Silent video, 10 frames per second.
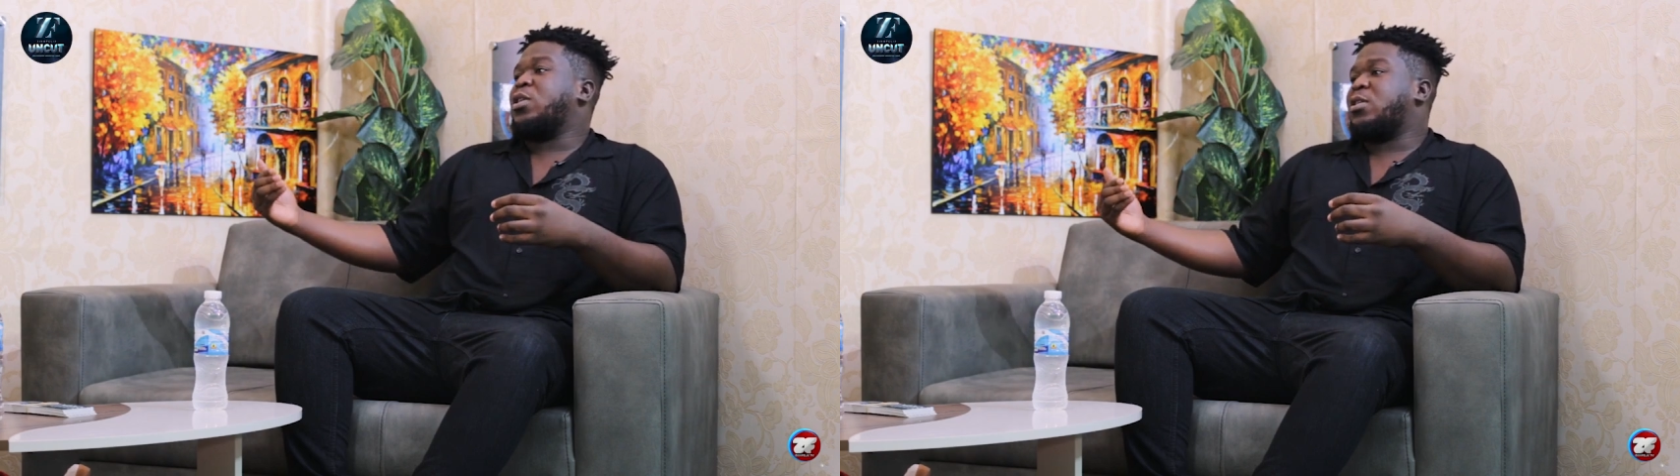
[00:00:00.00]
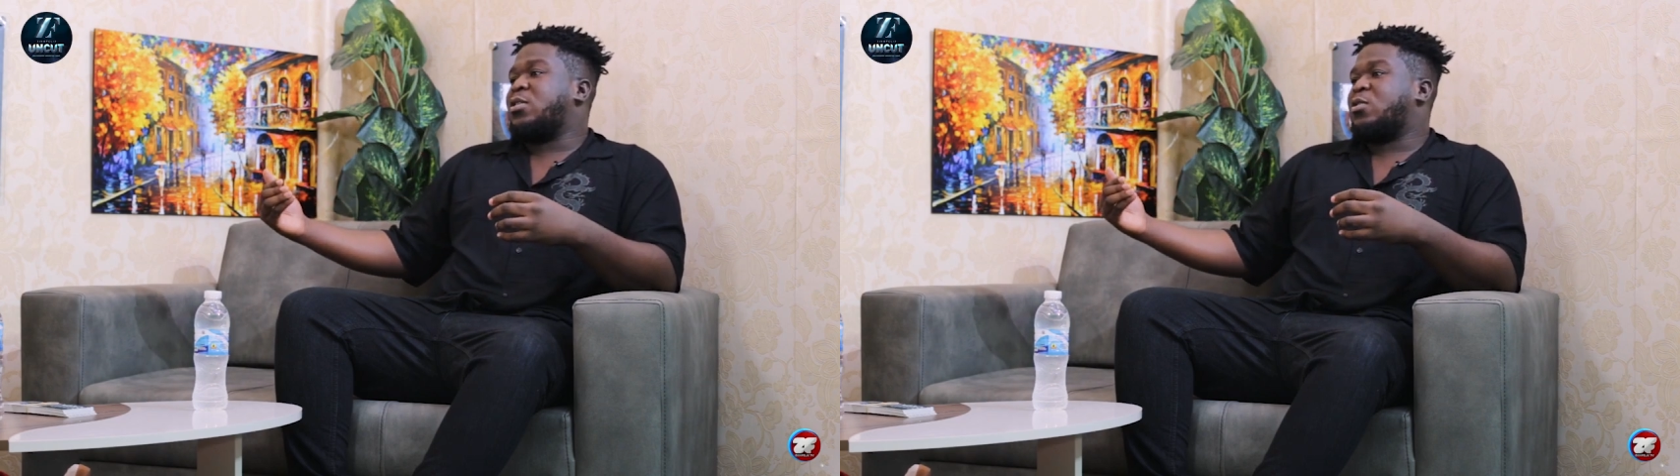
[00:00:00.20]

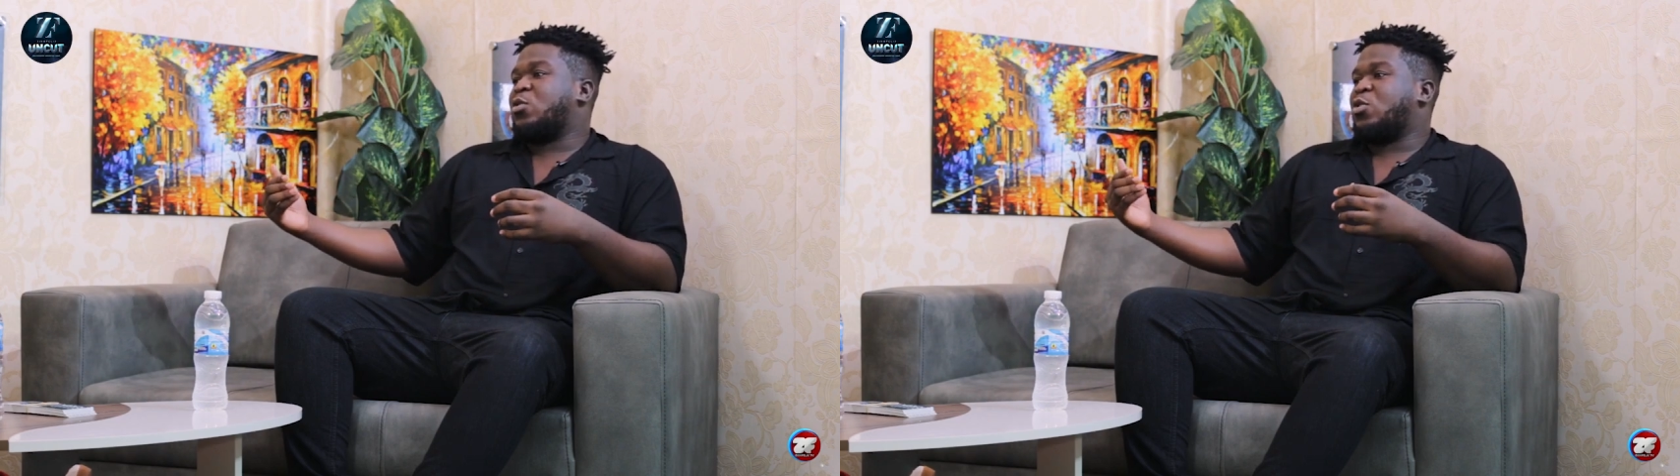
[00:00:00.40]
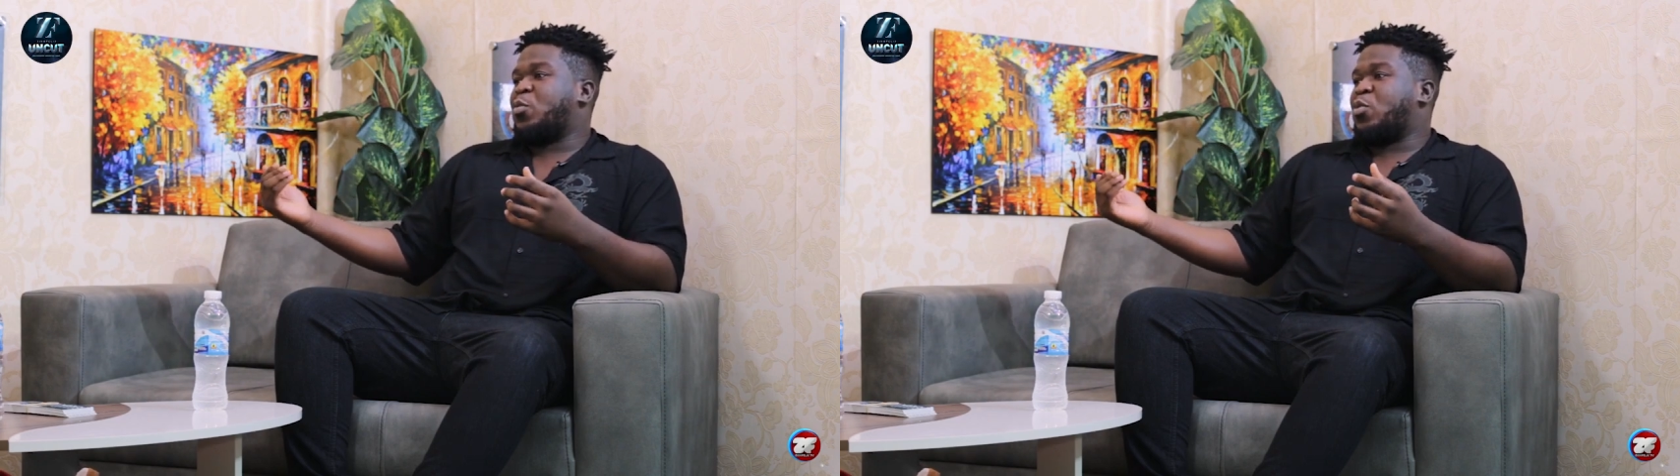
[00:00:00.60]
to
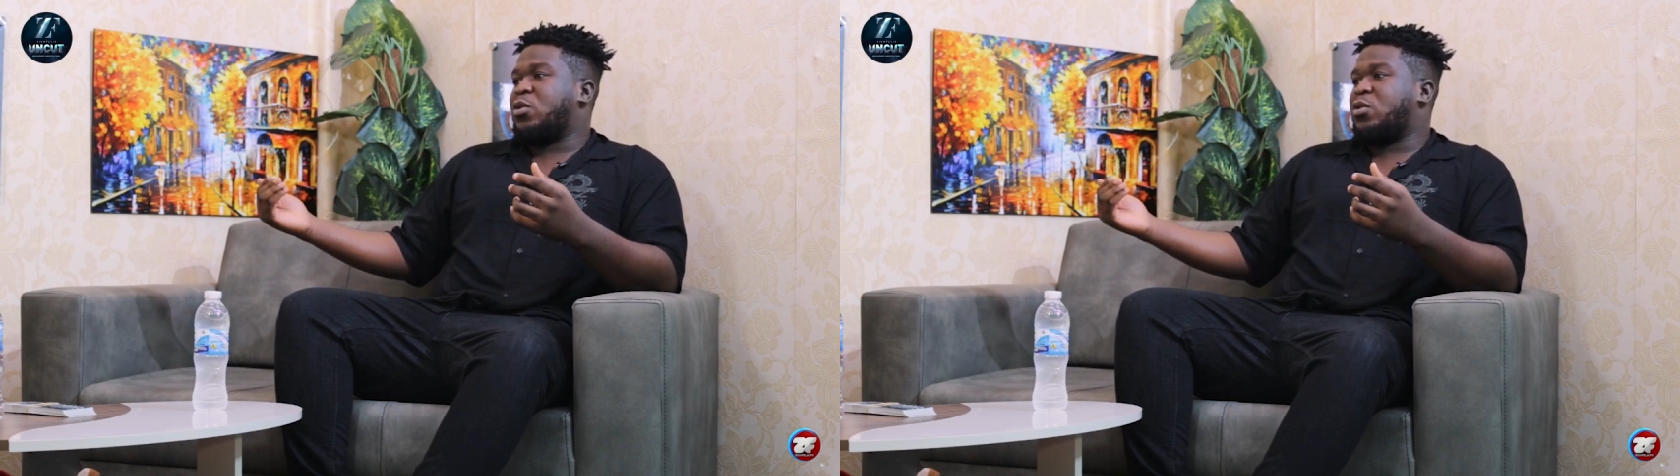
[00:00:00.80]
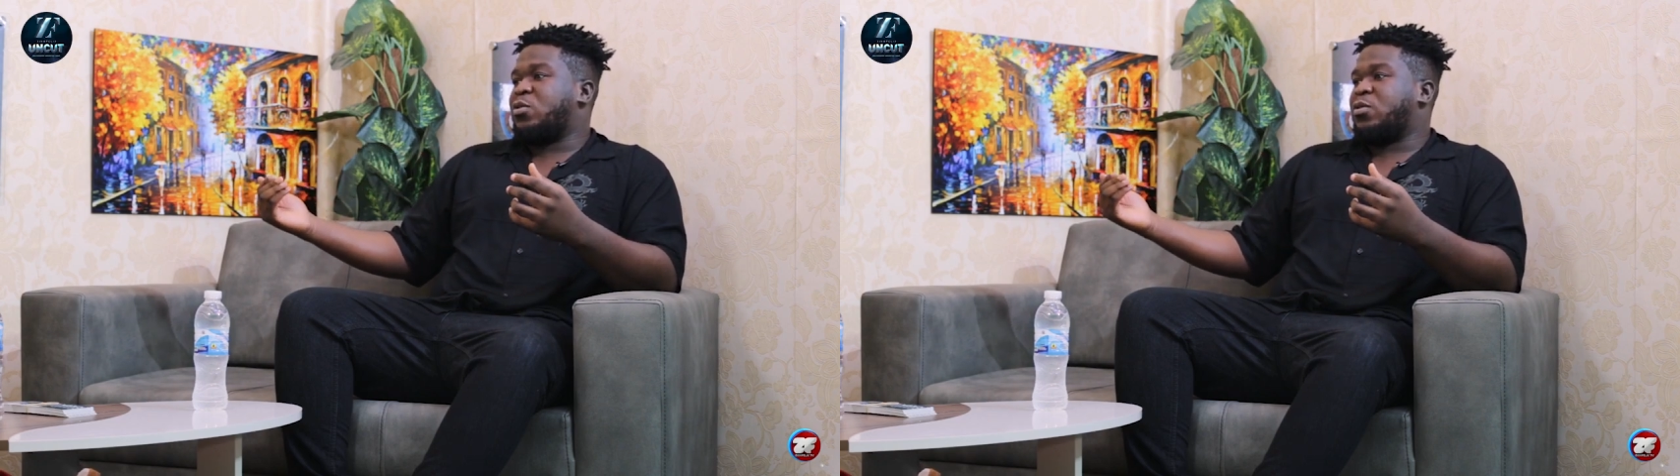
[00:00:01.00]
support you
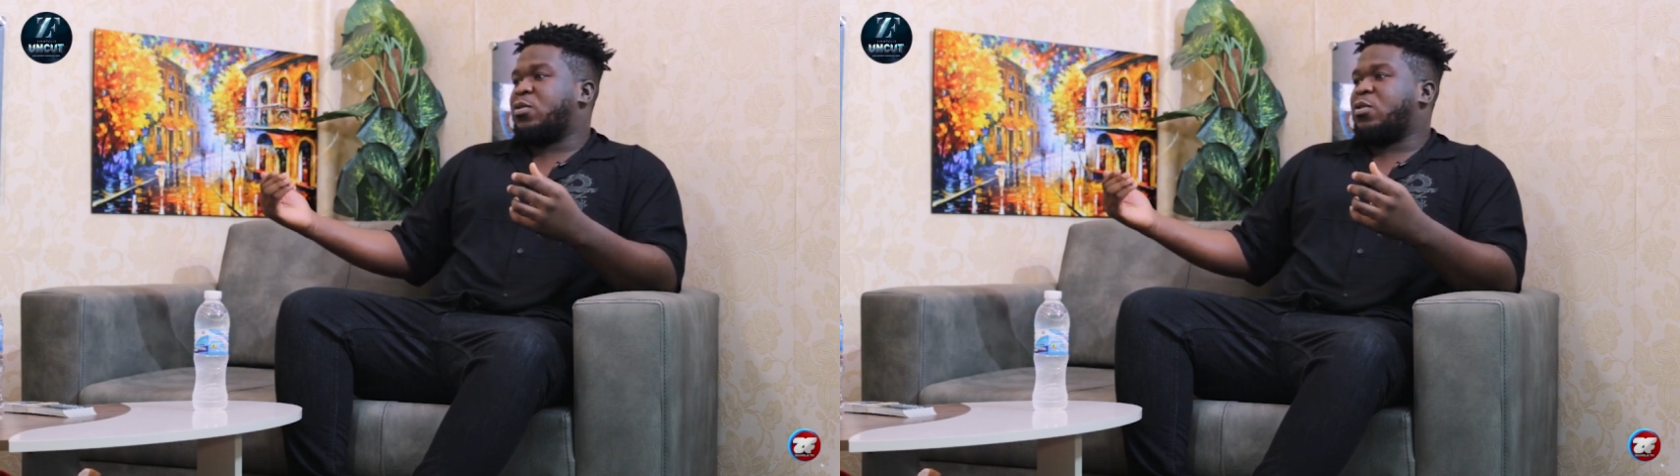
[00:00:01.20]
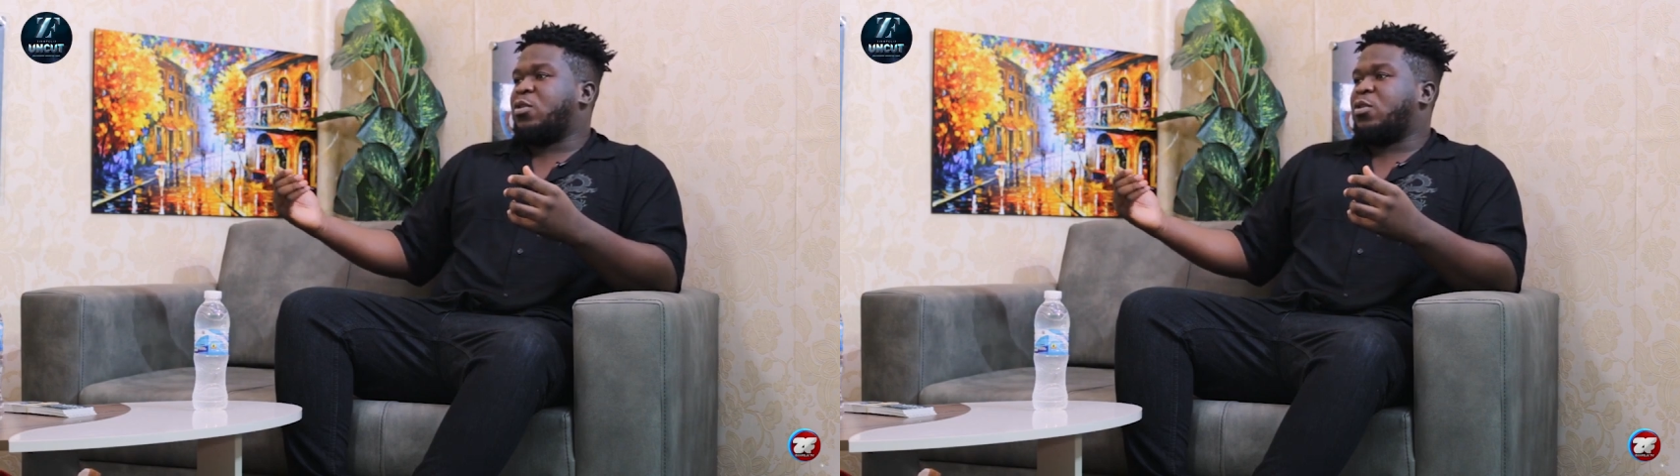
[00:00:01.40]
you,